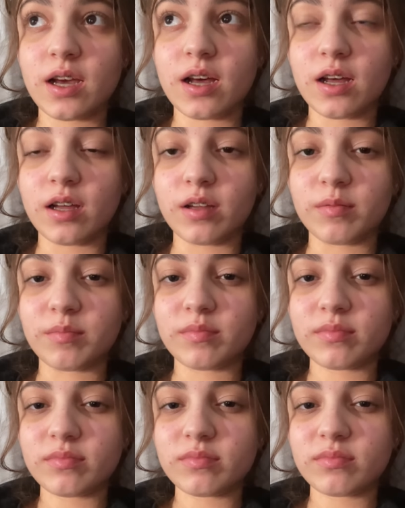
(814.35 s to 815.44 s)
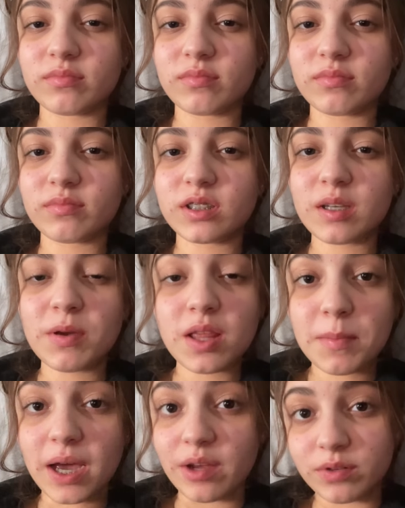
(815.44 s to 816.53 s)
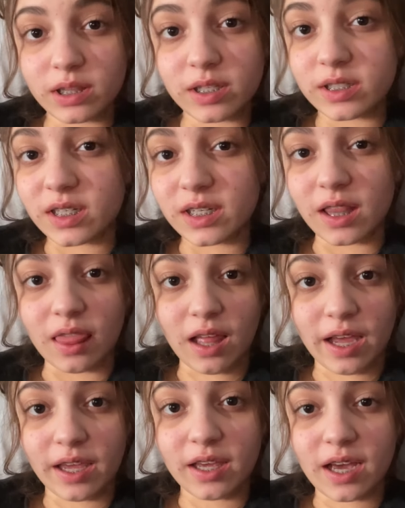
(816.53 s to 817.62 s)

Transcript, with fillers: Um, some of them I really didn't like.